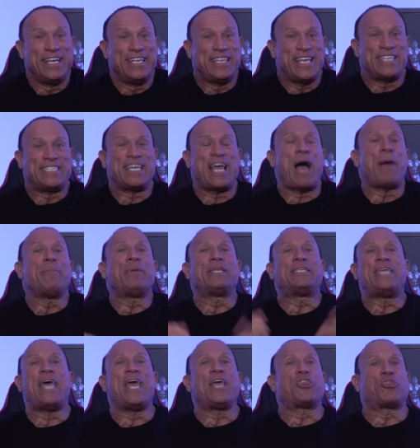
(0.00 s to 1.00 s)
They say, I'm going
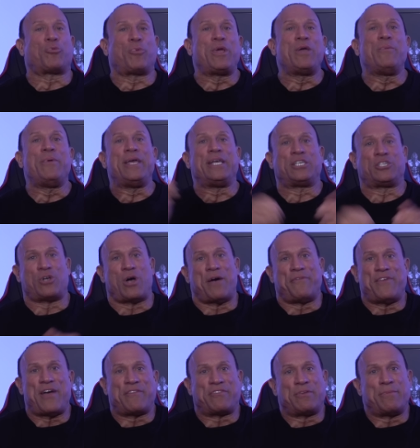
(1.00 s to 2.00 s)
to take three weeks
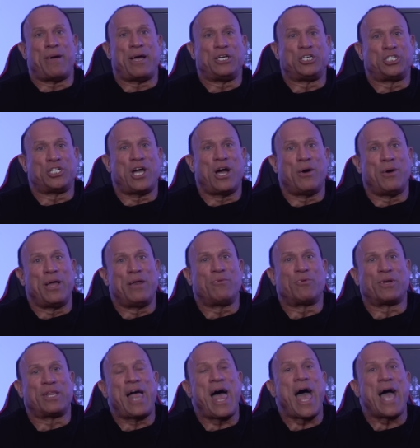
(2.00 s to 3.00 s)
off after my show and
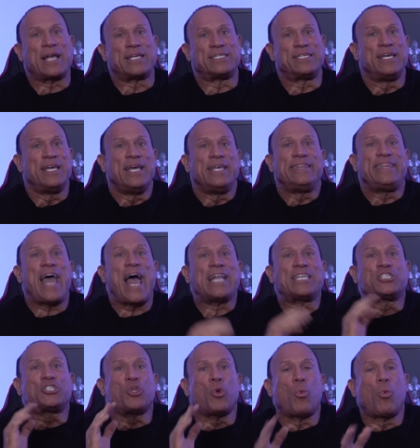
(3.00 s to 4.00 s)
relax.
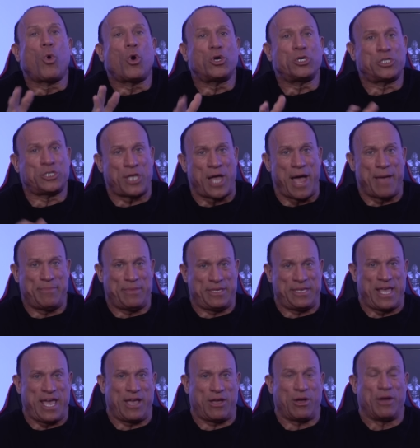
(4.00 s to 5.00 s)
That's the worst time to
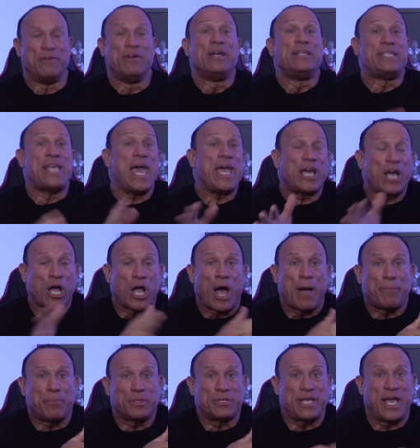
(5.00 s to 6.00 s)
take off. Take a
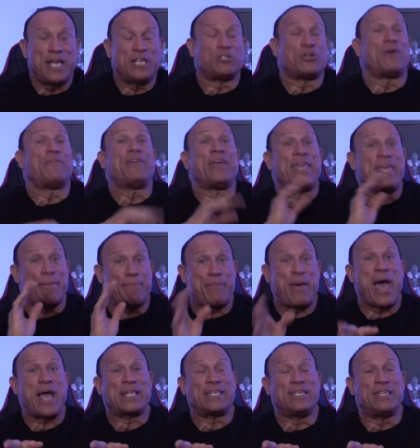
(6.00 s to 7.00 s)
couple days off and get
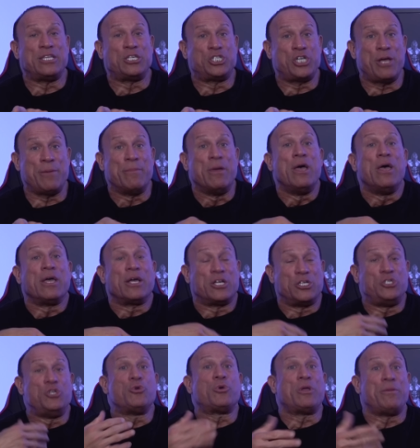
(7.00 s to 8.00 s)
back to the gym
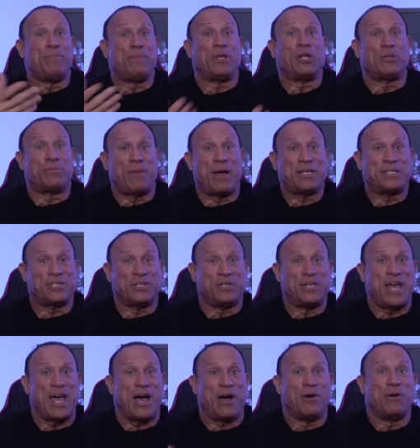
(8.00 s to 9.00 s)
because you can build muscle
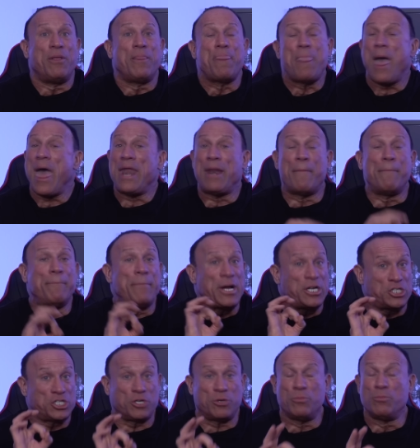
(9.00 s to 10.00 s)
now at a
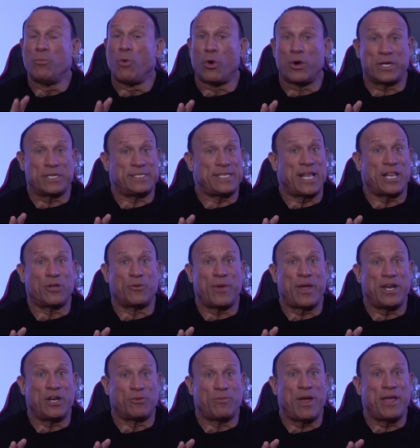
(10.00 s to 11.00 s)
much more
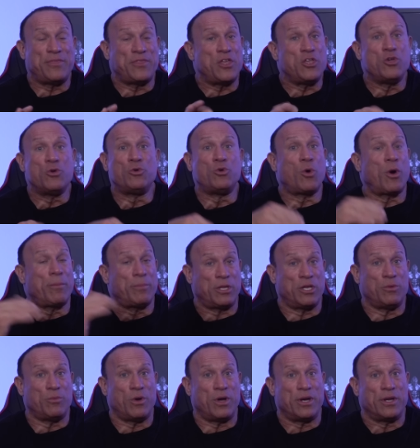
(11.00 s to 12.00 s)
accelerated rate than you
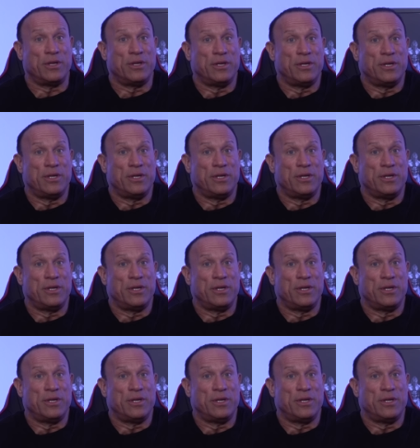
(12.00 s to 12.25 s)
normally would.